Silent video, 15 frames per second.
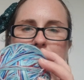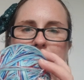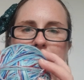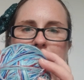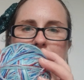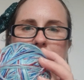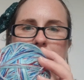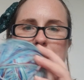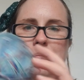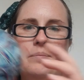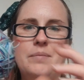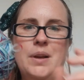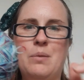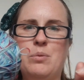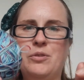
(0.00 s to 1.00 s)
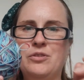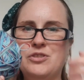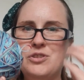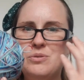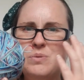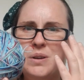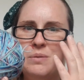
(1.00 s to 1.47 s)
I wasn't
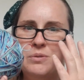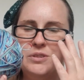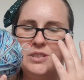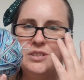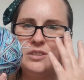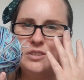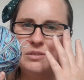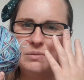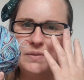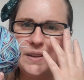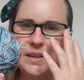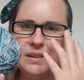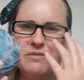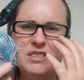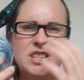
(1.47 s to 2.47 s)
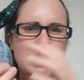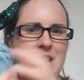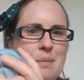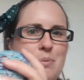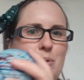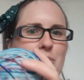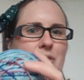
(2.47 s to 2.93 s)
sure what I wanted to do with it. Originally I
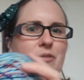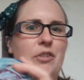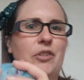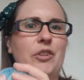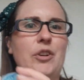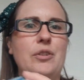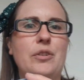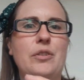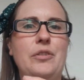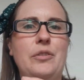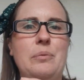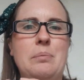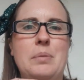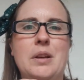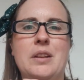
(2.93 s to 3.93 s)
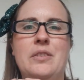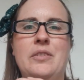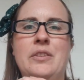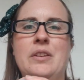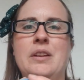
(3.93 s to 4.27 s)
bought it for socks, but